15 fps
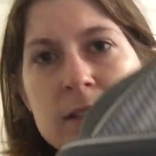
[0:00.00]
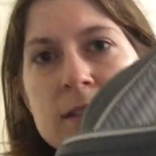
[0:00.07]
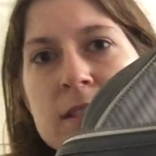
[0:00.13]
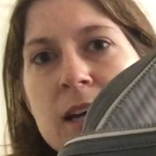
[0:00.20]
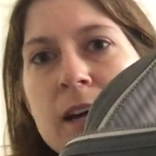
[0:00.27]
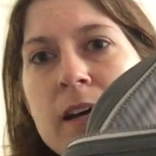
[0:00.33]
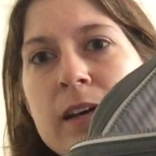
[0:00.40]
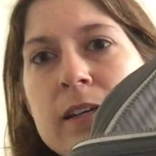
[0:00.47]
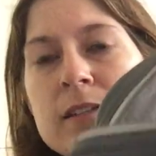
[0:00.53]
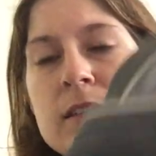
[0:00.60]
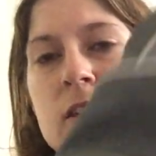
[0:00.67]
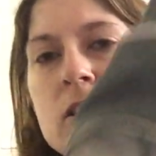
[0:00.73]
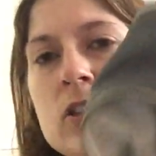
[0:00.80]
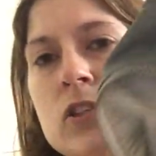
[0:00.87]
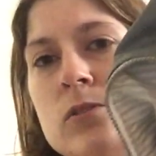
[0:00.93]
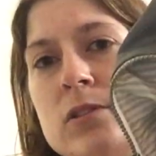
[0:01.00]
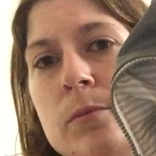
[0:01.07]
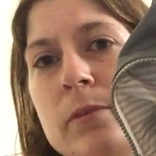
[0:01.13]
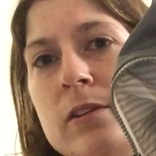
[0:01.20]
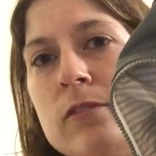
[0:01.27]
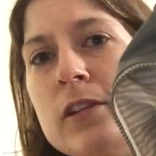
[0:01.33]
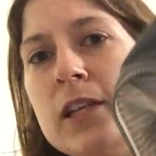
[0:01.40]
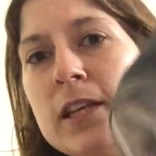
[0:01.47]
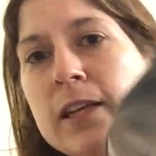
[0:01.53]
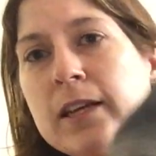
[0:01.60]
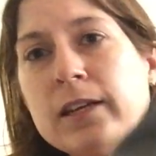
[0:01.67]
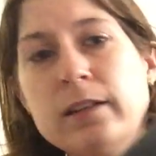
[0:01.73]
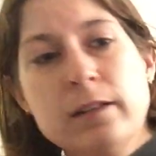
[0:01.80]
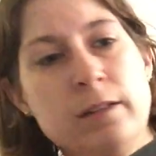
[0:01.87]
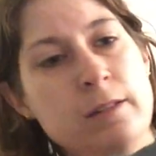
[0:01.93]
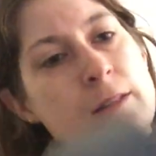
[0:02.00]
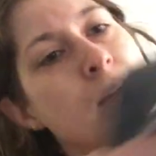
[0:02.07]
inside could use a bit of cleaning.